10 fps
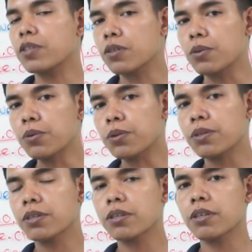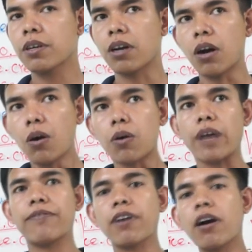the school? Oh,
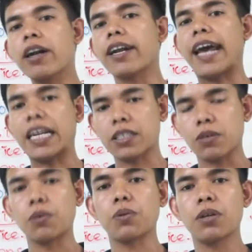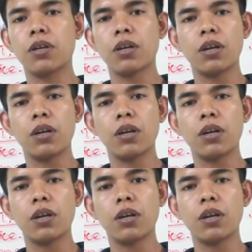I forgot it at school.